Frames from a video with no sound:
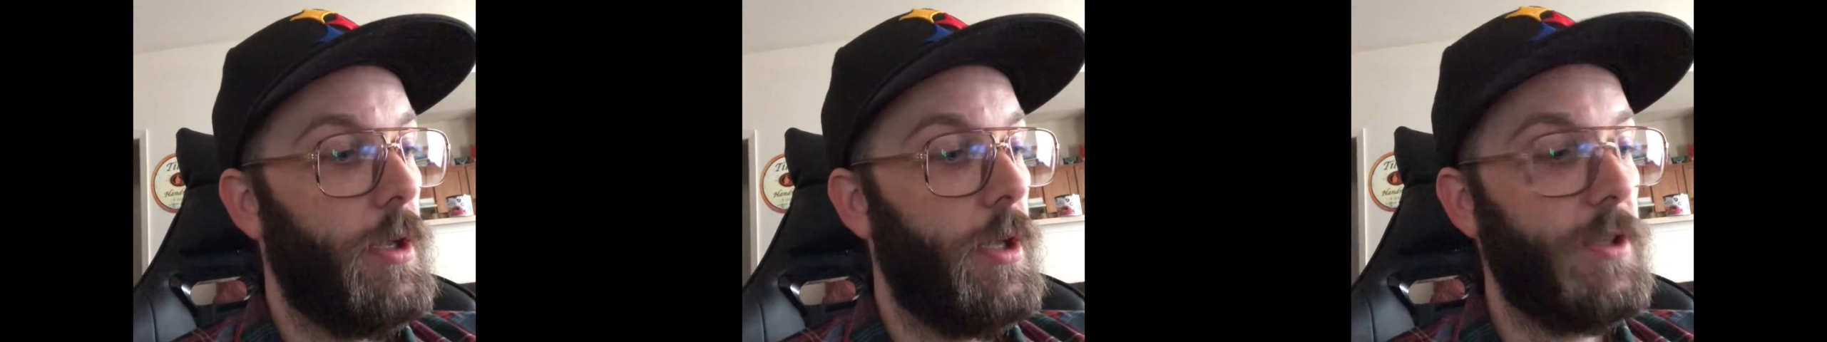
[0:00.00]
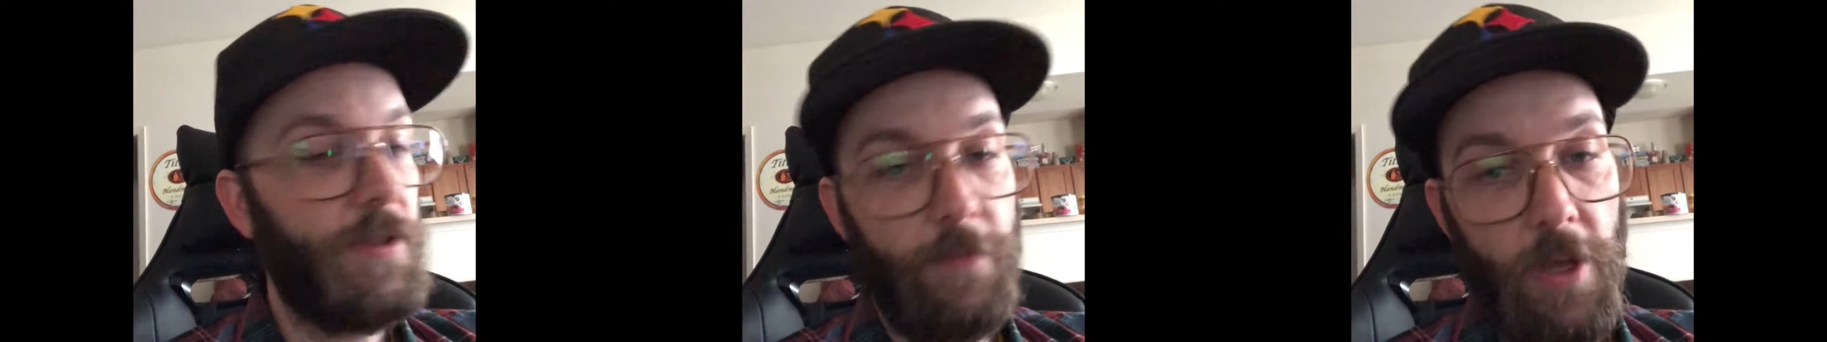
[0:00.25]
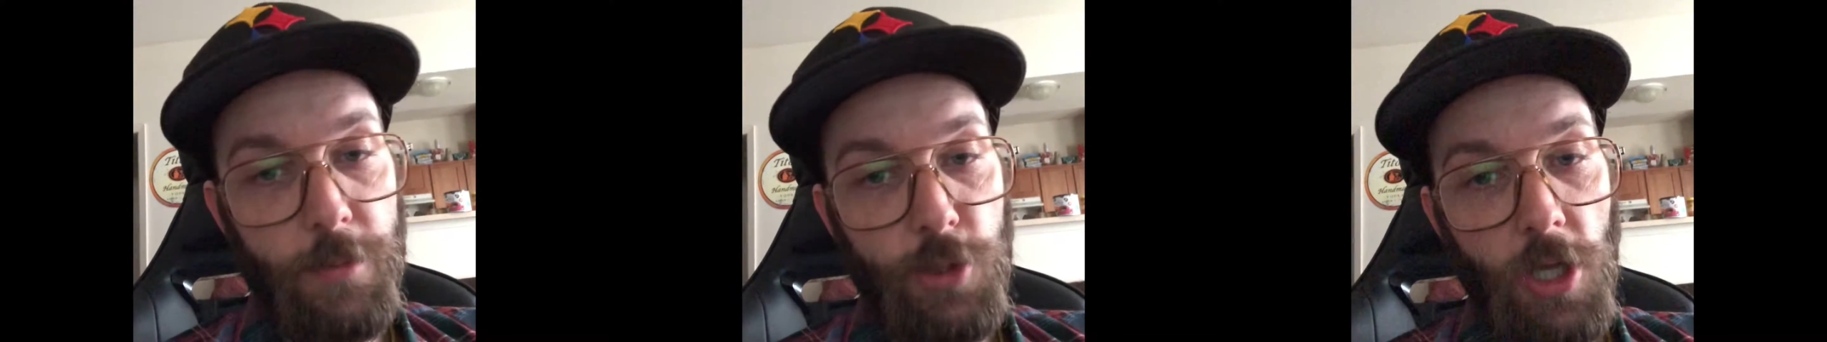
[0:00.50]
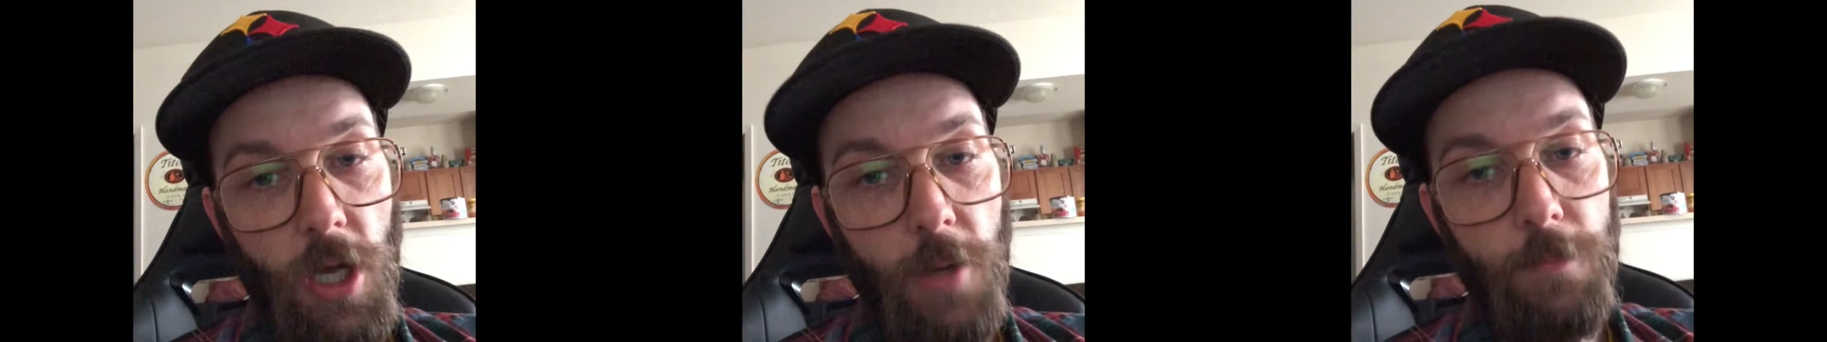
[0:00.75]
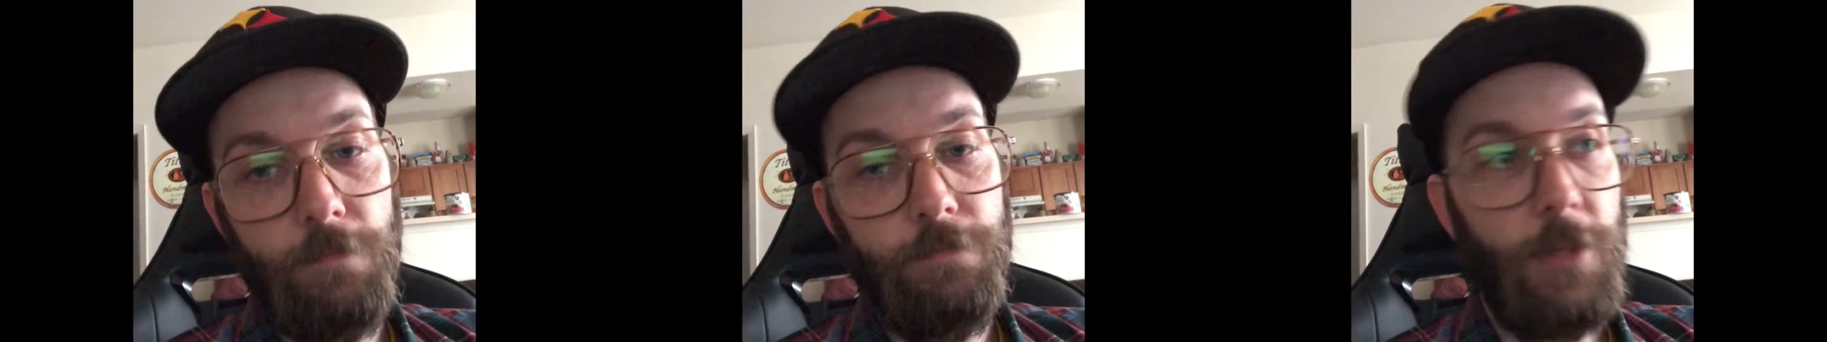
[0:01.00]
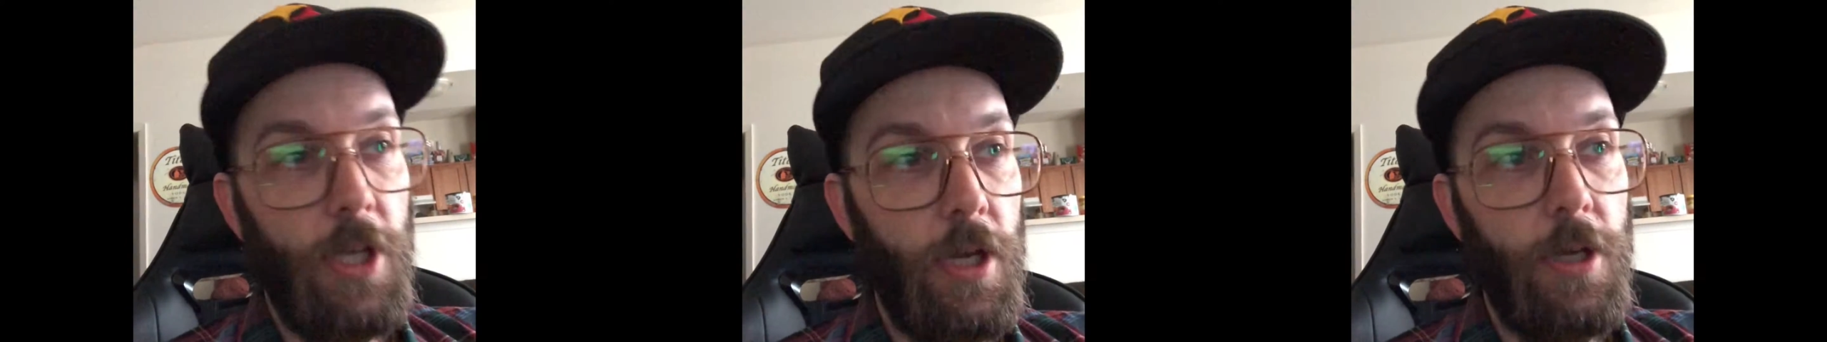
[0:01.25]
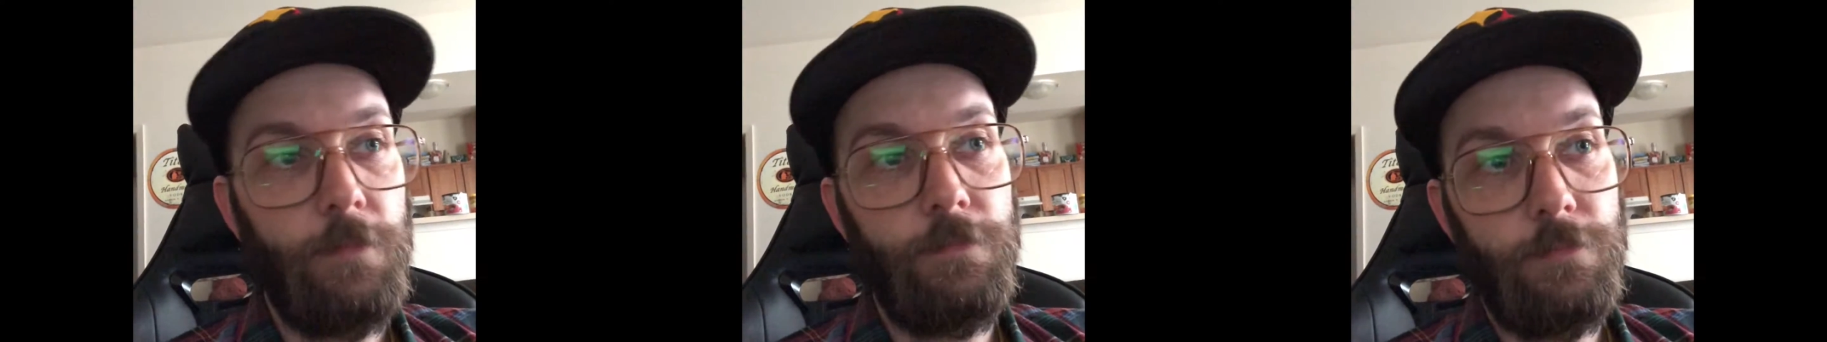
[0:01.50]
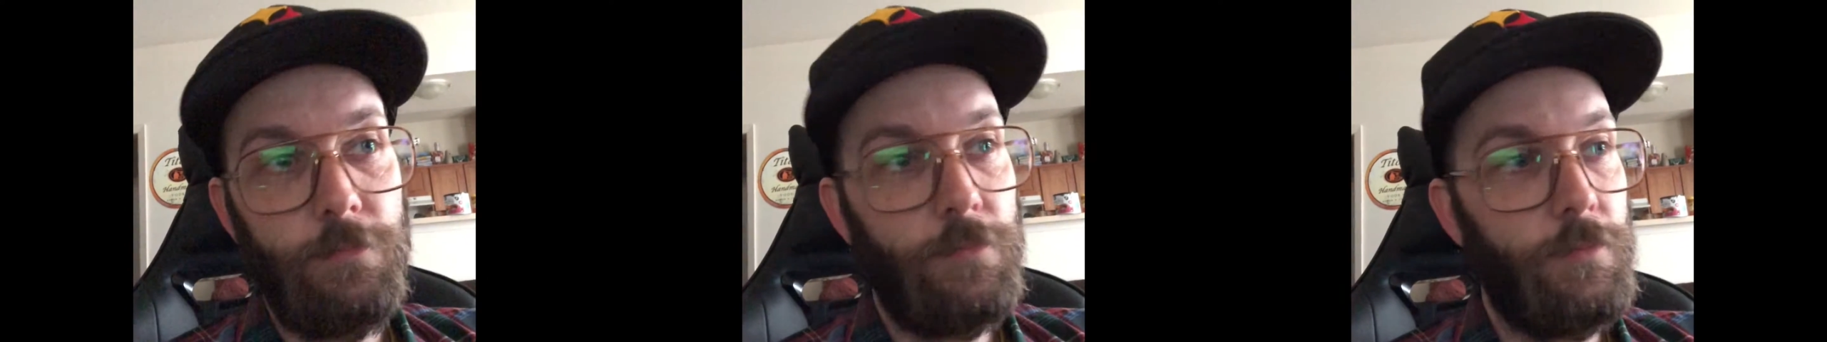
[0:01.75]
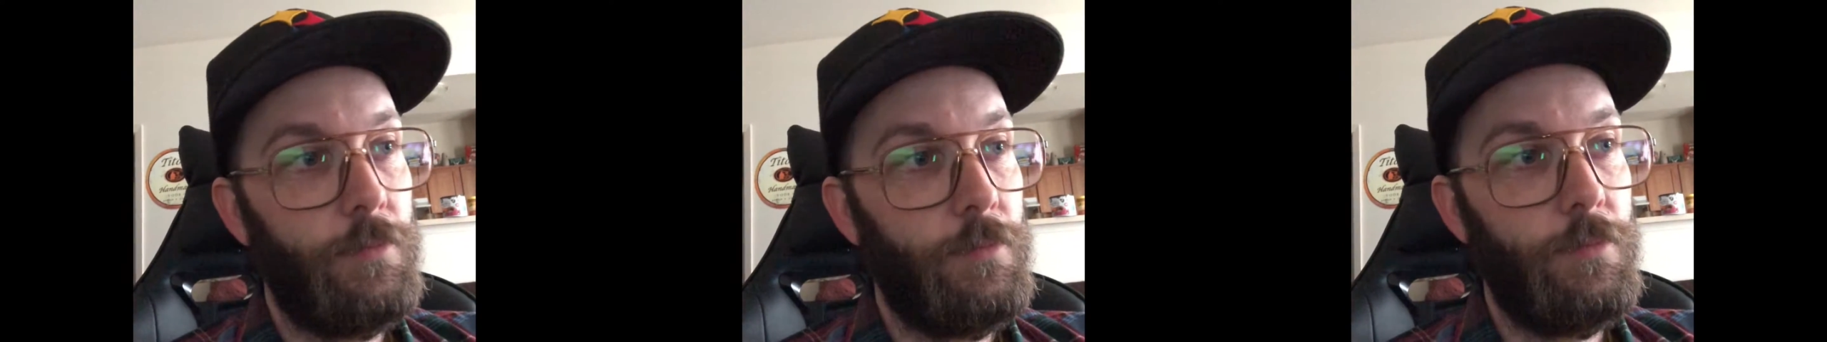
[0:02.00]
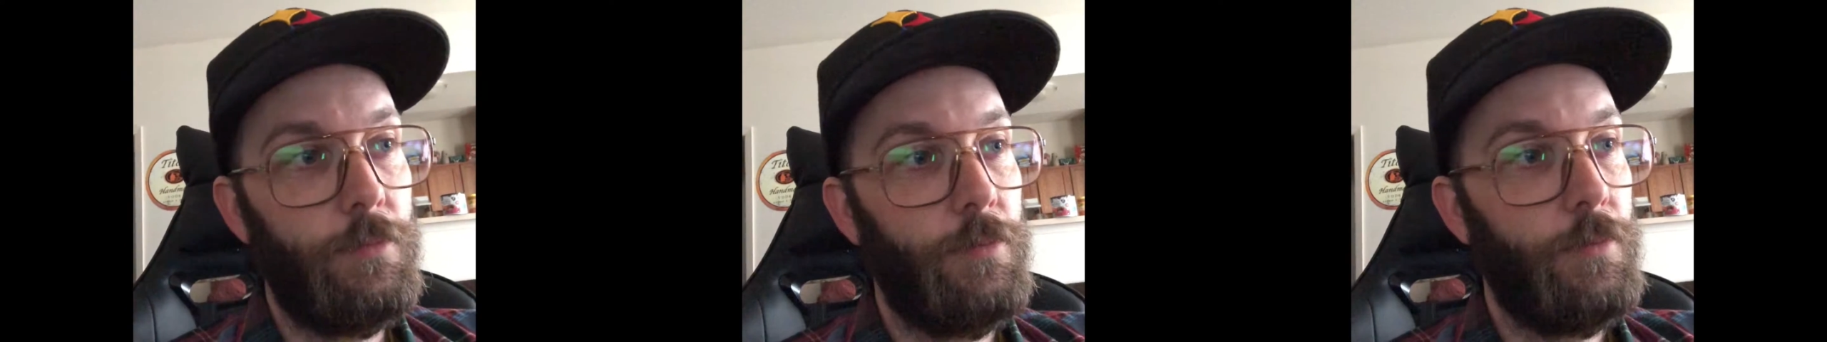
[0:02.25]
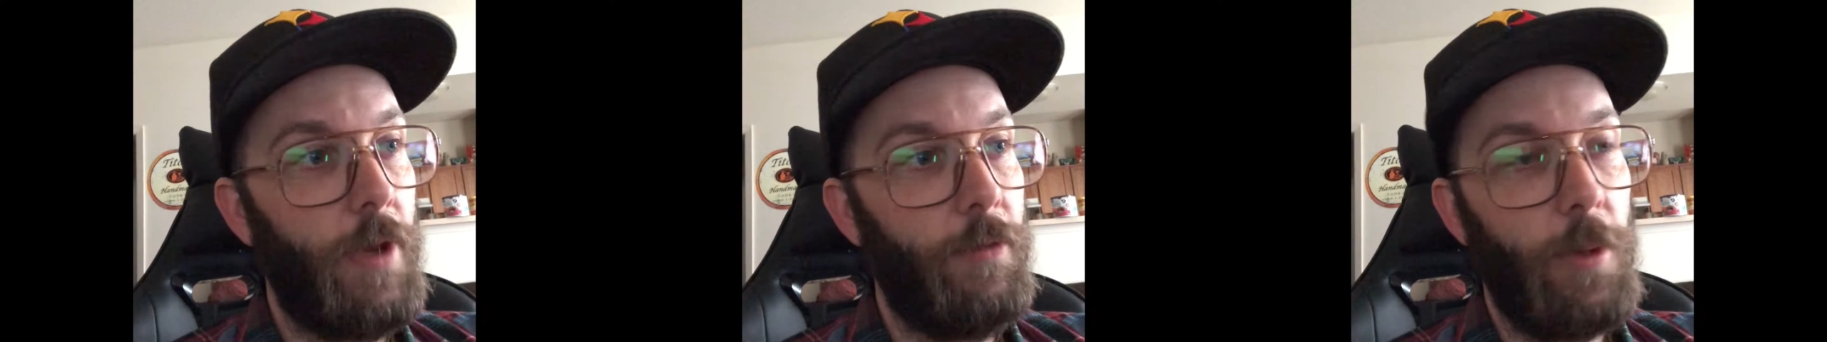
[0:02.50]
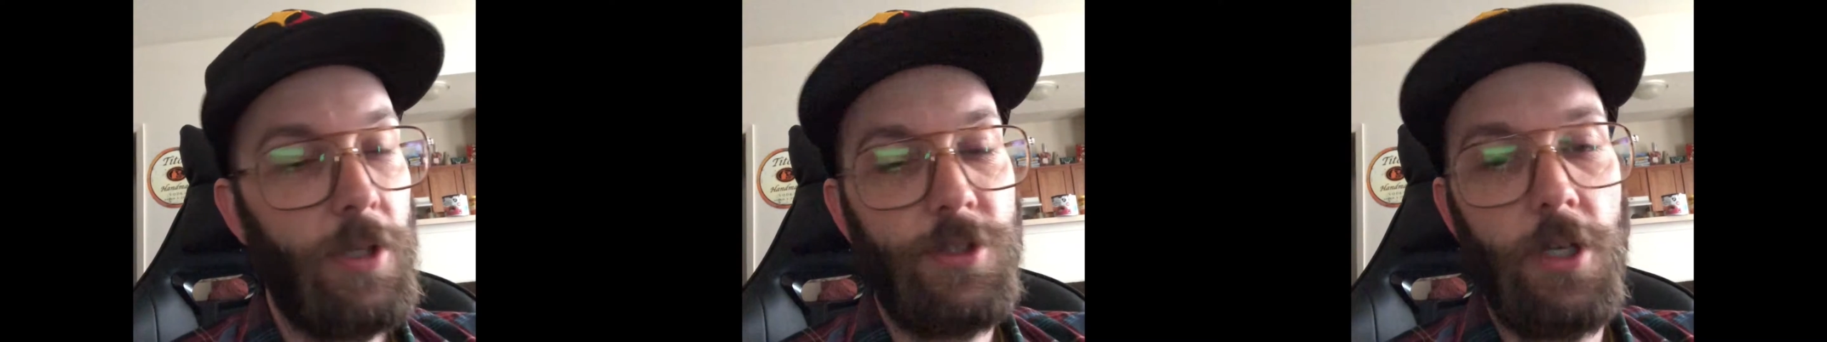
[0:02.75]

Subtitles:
It's a vape shop. Yeah, everybody's